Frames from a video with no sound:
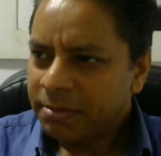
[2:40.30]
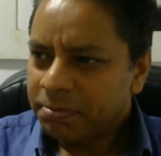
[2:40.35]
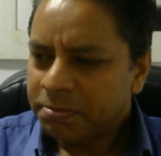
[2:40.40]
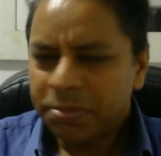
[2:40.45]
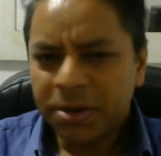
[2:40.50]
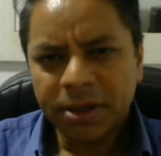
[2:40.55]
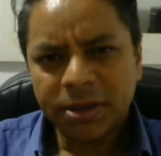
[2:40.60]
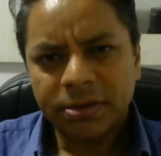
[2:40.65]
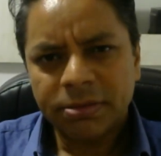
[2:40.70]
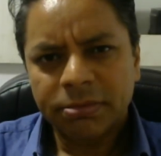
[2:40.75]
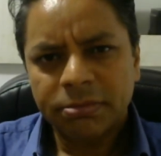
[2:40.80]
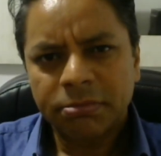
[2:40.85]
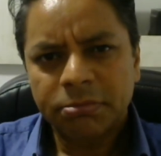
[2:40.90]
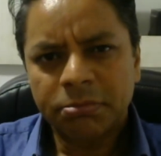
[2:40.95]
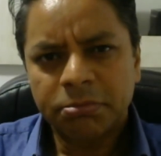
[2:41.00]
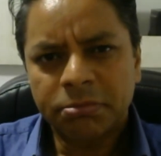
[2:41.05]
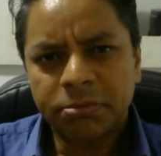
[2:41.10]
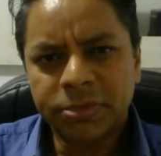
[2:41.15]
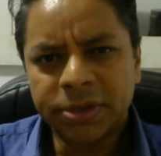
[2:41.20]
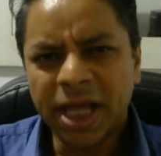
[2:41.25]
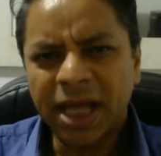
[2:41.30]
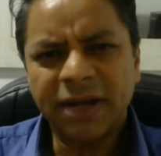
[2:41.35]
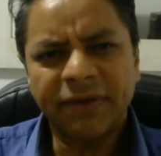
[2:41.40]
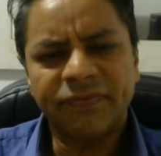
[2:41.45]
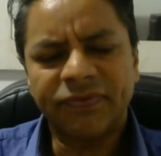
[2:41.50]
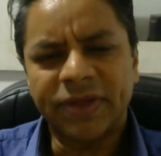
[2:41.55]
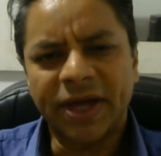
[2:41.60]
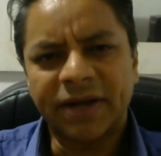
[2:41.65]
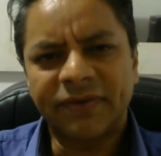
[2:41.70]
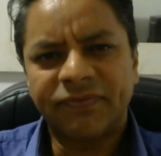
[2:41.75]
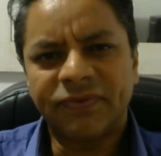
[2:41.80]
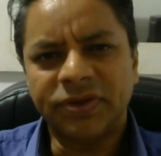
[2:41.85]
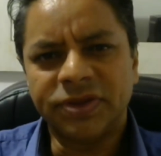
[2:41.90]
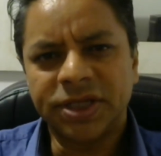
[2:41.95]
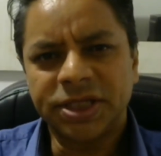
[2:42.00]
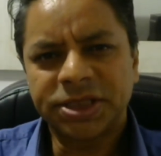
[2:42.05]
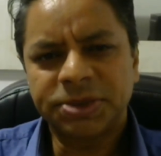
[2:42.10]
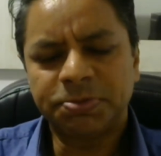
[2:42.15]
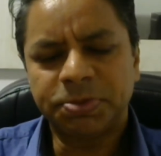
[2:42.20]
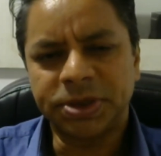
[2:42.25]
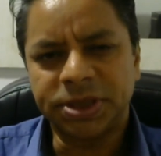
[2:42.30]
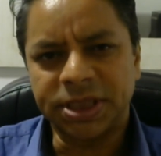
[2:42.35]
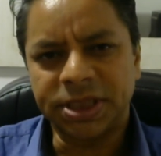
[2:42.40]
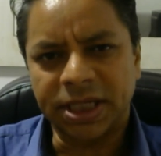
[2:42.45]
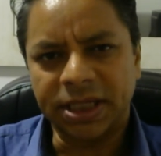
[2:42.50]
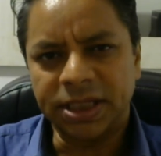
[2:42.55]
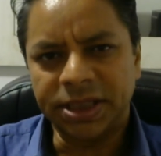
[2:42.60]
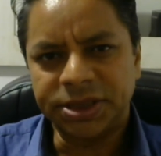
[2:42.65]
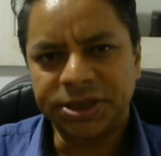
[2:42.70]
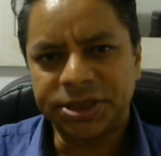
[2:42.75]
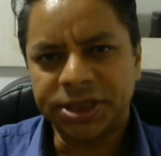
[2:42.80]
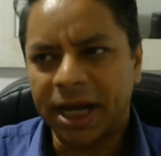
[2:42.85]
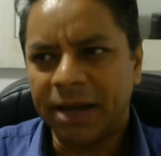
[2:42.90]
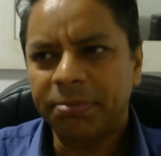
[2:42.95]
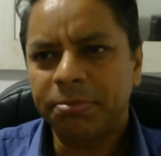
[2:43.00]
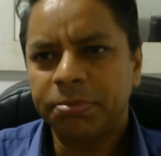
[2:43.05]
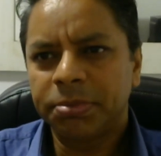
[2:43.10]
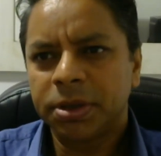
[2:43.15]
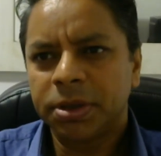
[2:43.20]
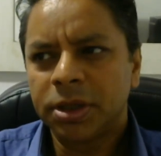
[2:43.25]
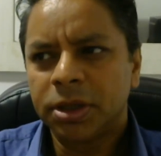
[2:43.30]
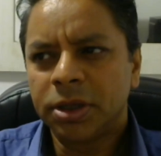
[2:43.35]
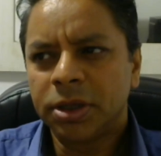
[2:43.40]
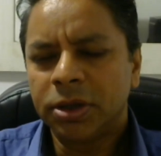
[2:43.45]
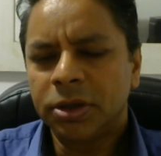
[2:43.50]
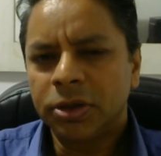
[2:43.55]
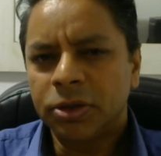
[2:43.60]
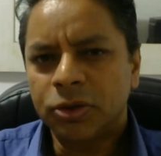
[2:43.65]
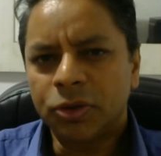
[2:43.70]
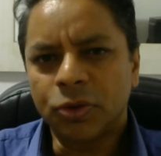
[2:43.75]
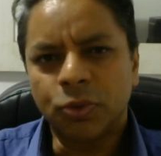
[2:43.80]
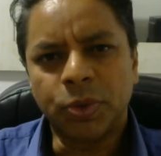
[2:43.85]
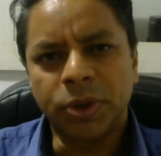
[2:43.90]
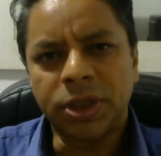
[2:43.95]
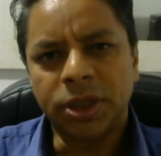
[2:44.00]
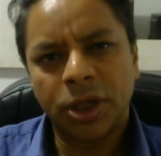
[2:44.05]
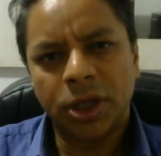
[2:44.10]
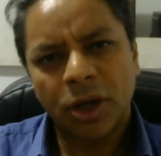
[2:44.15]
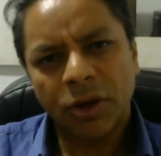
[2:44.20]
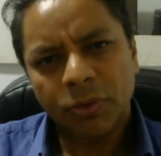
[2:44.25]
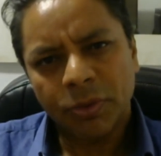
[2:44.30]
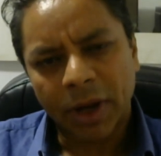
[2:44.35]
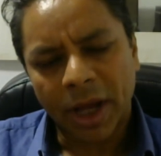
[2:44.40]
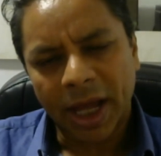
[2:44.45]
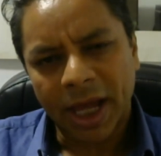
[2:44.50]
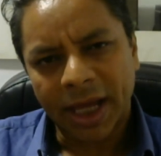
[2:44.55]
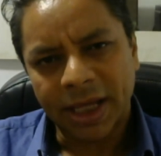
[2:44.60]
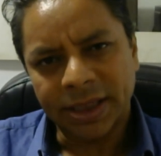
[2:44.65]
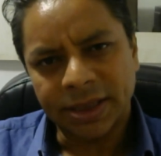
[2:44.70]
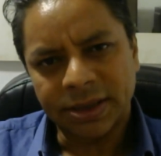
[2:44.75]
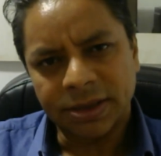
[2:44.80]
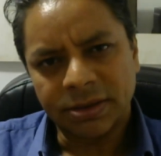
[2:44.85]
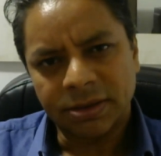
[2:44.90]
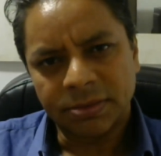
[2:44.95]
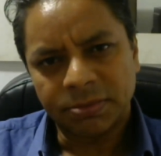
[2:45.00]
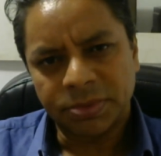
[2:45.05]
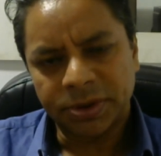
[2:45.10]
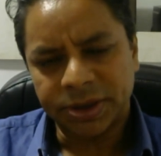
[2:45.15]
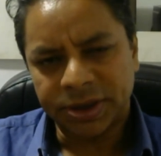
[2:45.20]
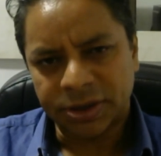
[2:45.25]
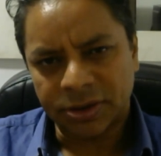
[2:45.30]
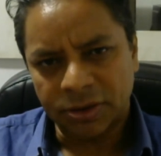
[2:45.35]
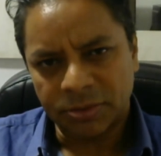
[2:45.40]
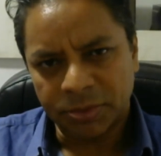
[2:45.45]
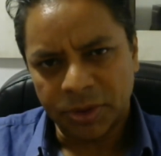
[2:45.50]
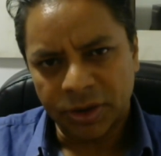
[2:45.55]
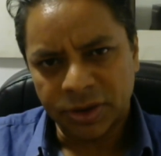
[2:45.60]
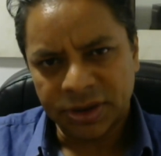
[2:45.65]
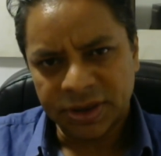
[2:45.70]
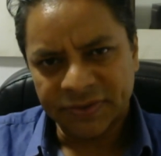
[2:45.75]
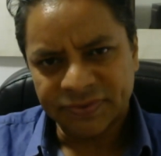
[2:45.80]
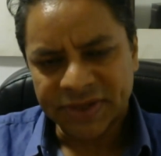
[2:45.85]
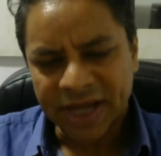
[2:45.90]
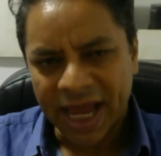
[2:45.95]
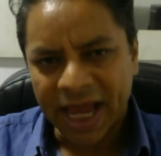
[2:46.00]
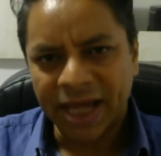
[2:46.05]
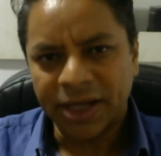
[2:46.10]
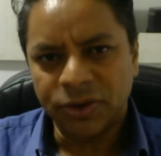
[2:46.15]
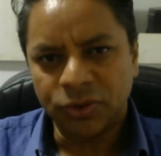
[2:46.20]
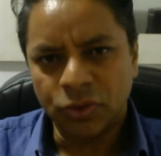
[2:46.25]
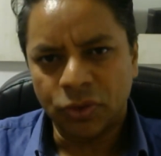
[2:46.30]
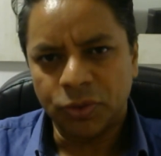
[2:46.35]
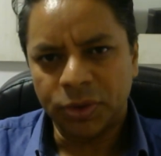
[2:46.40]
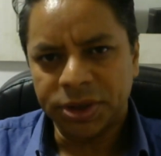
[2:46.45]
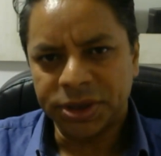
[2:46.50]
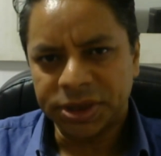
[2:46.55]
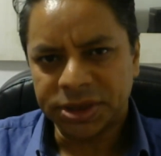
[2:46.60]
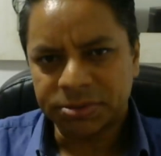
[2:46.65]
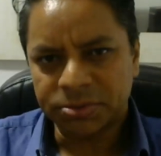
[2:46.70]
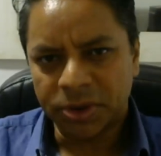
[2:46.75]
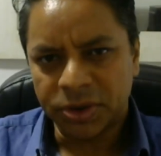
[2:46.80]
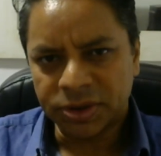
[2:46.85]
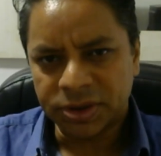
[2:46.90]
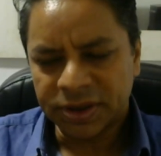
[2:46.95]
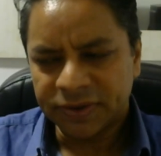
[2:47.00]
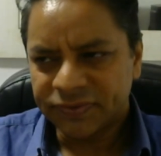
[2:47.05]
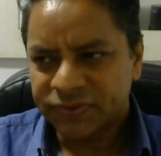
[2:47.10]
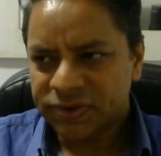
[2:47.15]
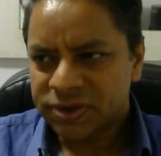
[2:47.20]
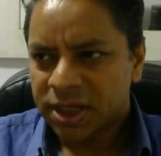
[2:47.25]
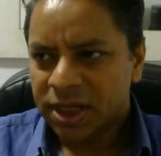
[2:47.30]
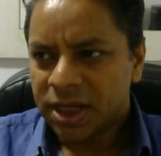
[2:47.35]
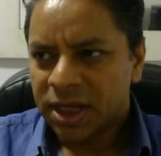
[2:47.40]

But none of that for this particular chap, who we know had political motives and or religious motives.